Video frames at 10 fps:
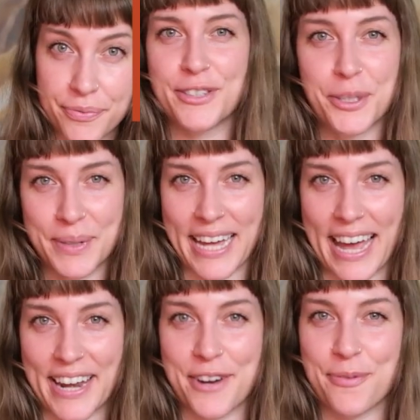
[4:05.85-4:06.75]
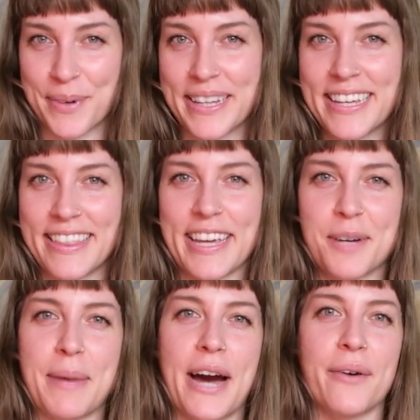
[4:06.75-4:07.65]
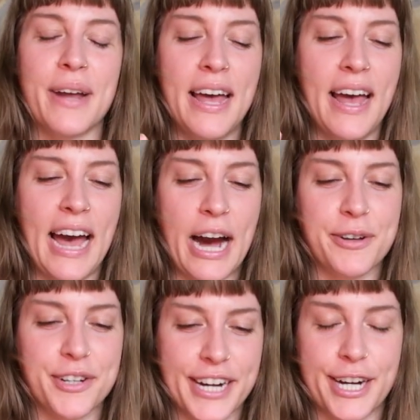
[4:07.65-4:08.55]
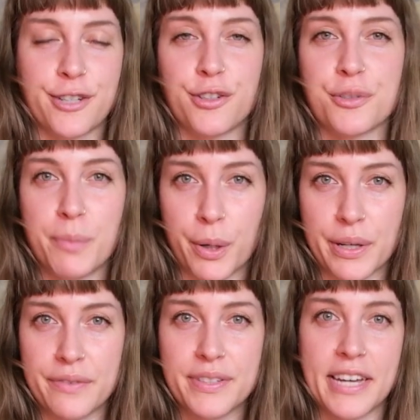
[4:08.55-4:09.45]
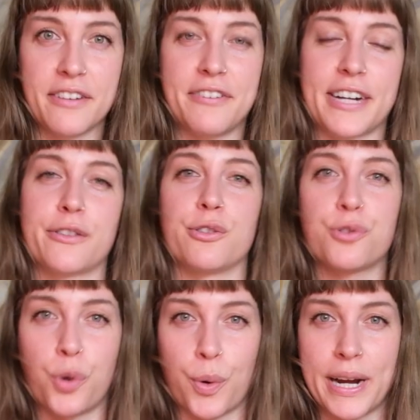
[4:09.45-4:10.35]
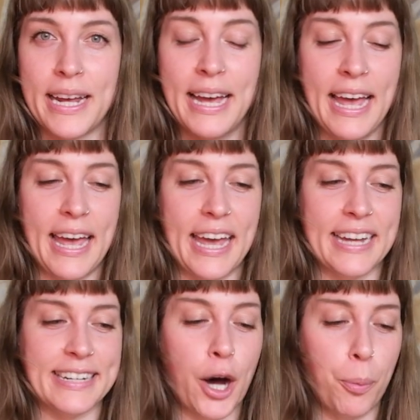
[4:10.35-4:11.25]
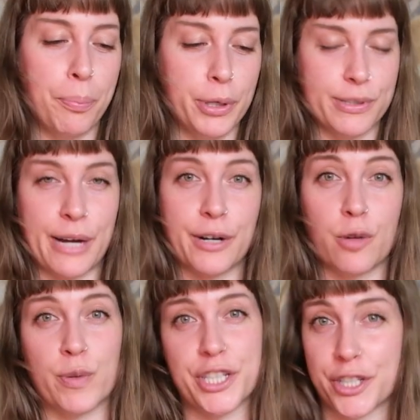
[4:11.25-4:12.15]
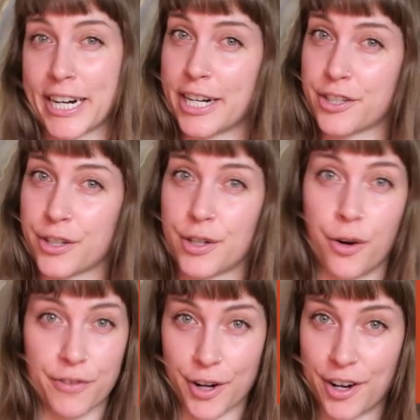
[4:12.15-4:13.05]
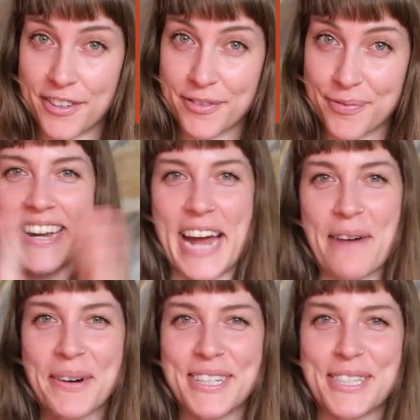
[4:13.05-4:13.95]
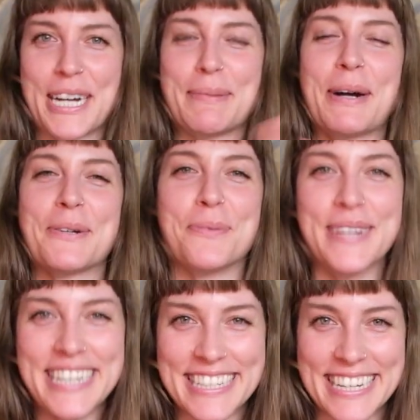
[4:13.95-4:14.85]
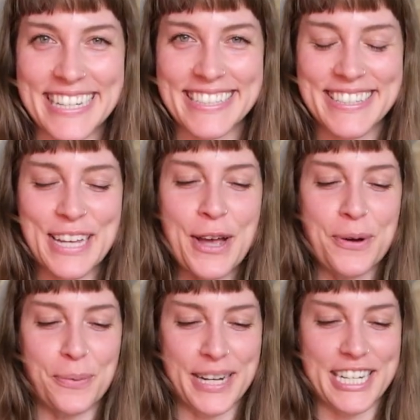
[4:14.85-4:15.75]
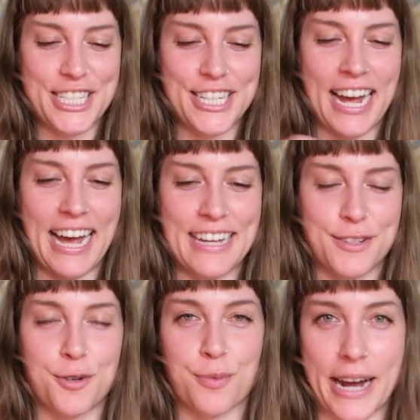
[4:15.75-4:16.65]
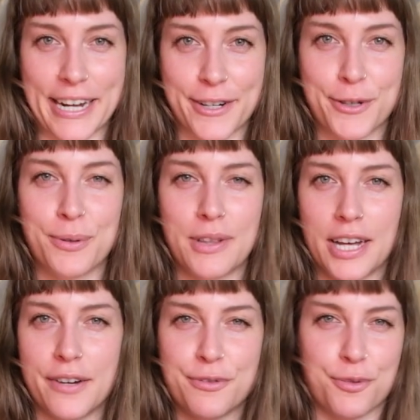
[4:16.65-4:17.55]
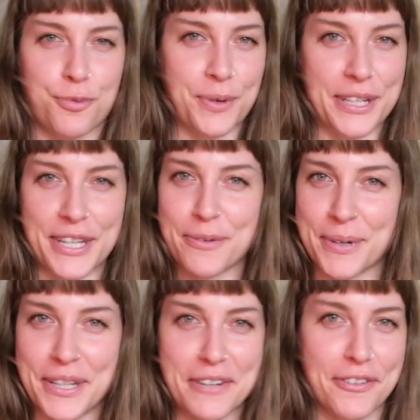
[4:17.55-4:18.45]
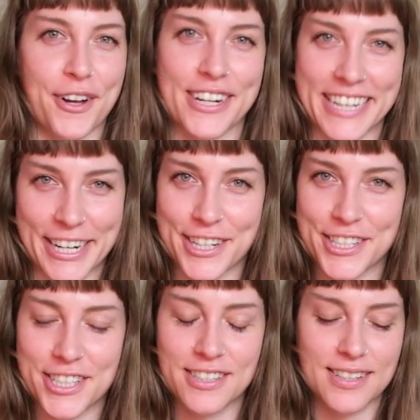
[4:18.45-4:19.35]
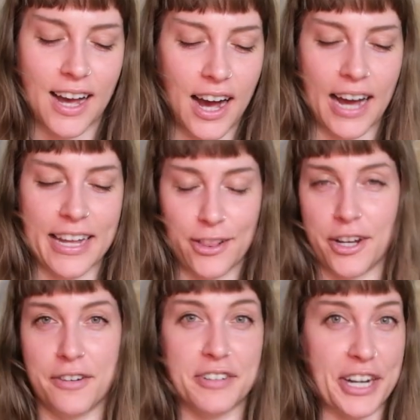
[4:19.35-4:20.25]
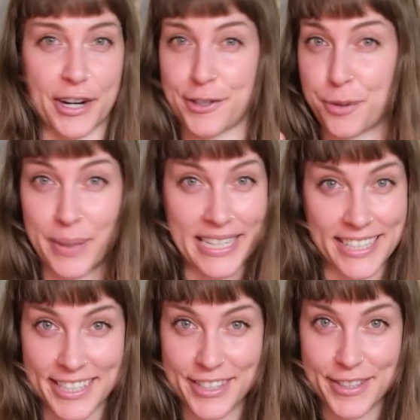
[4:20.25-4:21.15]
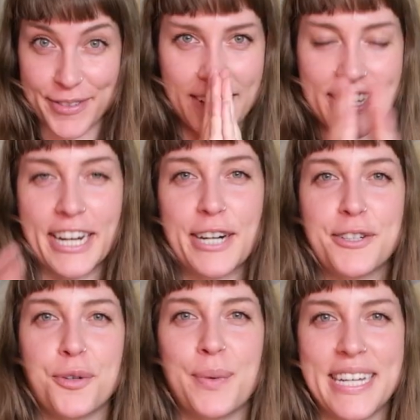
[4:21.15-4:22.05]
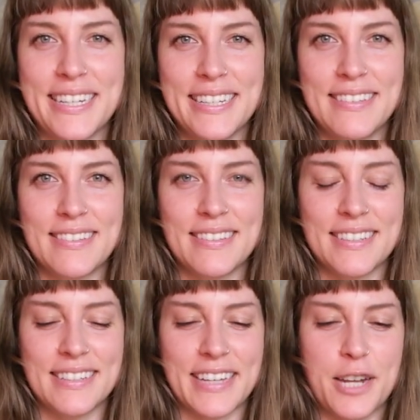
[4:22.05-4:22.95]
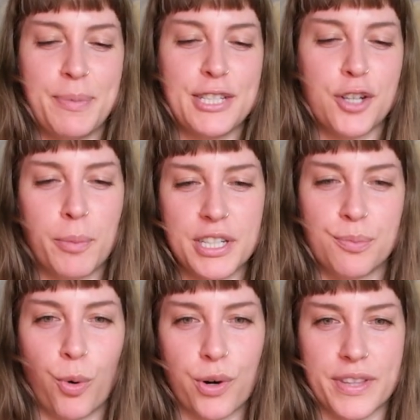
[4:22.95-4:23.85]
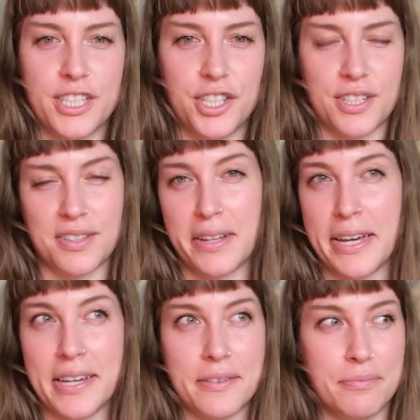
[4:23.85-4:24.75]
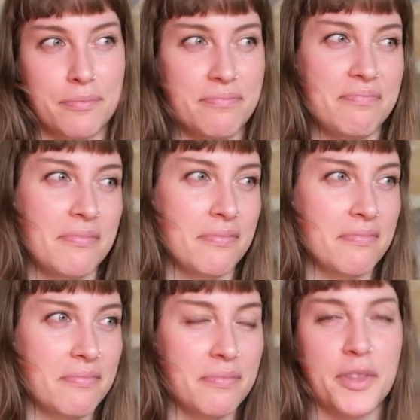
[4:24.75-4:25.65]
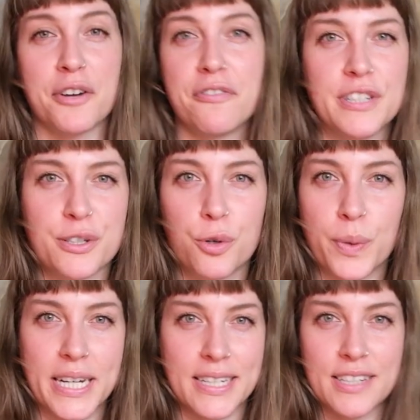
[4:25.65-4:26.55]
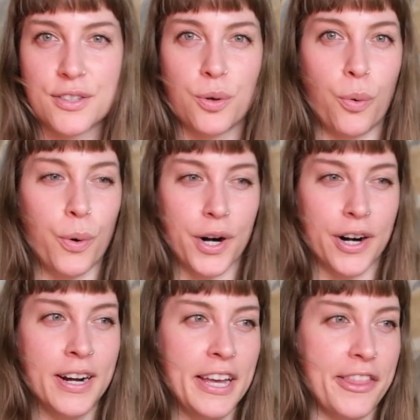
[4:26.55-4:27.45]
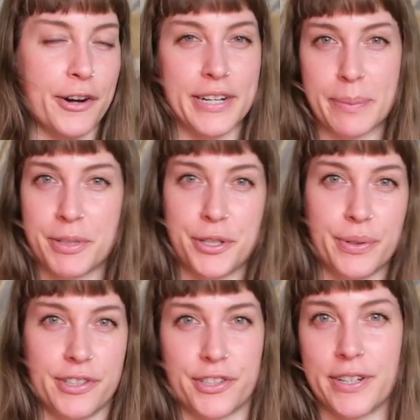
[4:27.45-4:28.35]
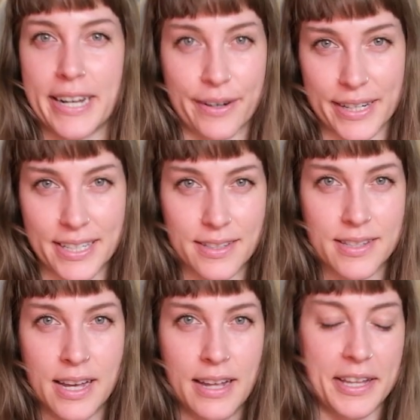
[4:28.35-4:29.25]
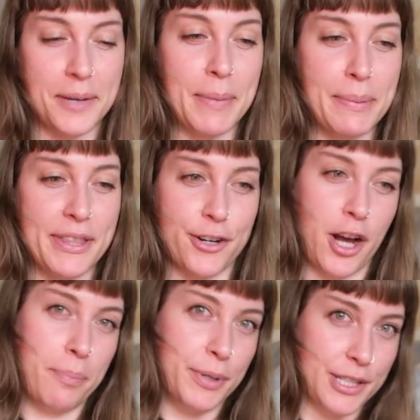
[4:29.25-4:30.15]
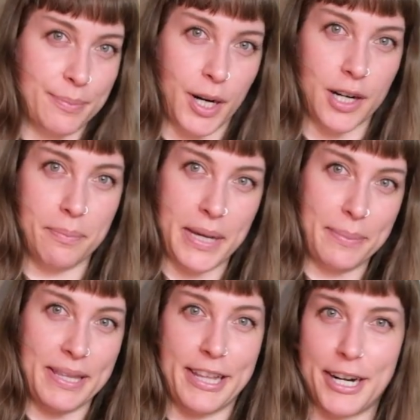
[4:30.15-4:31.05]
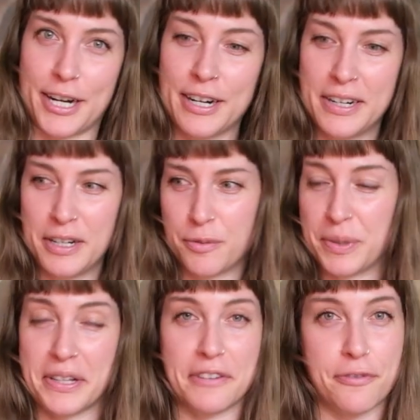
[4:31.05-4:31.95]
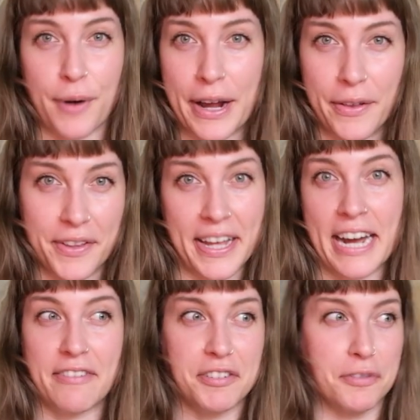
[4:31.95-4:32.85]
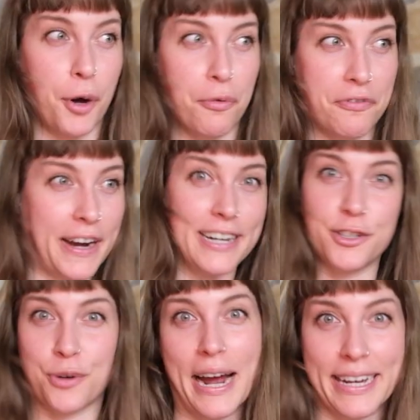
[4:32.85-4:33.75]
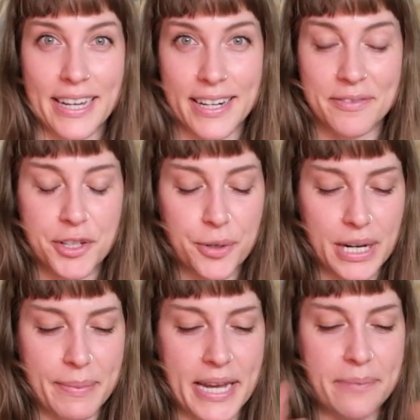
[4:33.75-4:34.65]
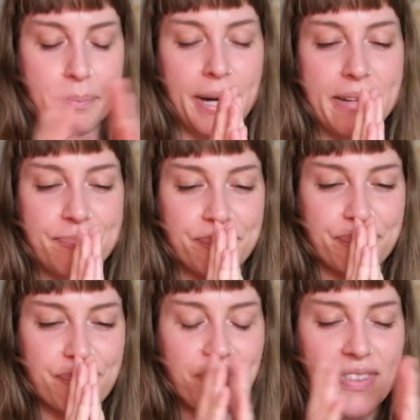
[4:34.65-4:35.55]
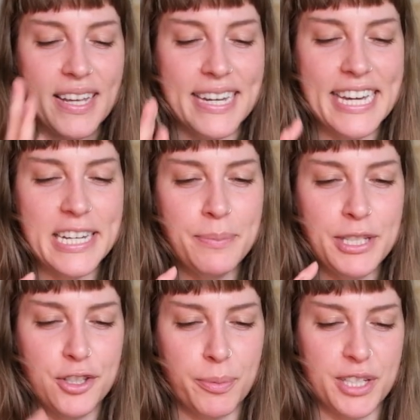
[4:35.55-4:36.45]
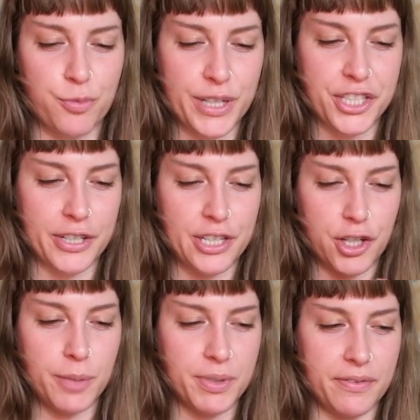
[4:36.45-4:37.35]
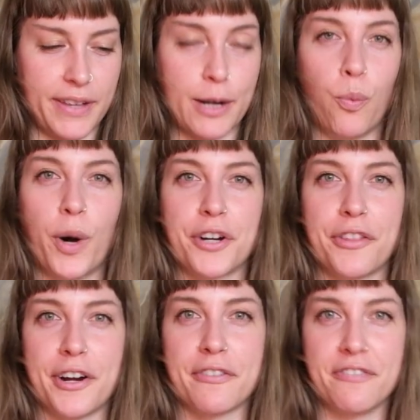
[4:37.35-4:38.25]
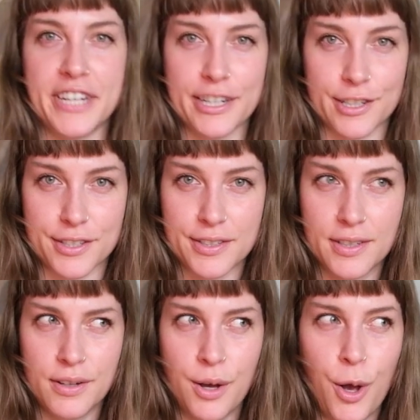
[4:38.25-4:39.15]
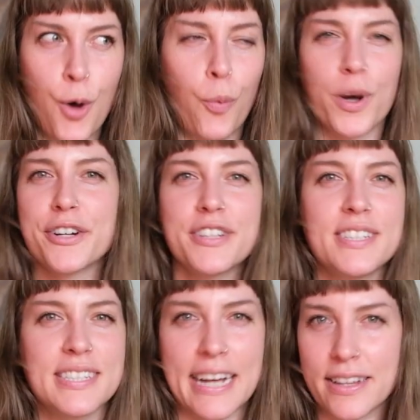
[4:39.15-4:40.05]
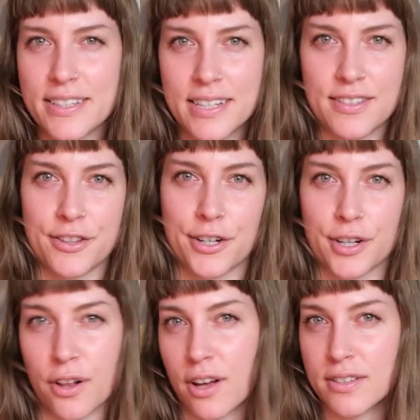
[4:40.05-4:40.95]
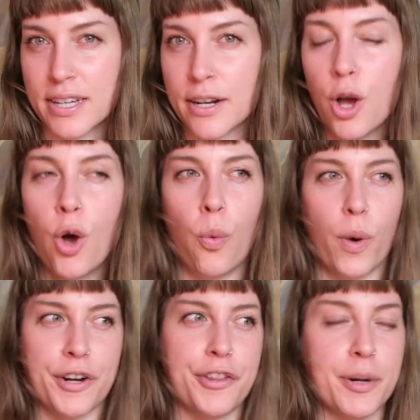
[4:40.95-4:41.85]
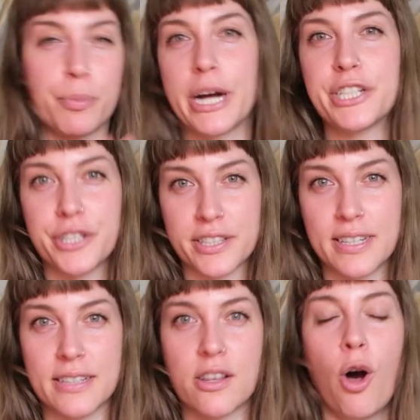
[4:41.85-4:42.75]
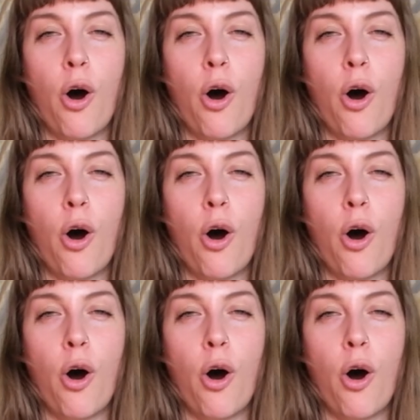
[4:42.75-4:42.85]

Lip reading: So again, really think about how your character's motives can affect the story and help build out a richer character overall. Now we're going to talk about weakness, which as a writer who loves really, really flawed characters, I love character weakness. Character weakness can be so much more than just their physical weakness or their ineptitude in certain areas. Maybe they're not book smart, maybe they're really frail and they have to go fight a dragon. You know what I mean? But it can be so much richer in terms of what are their fears? What are the skeletons in their closet? What are their prejudices?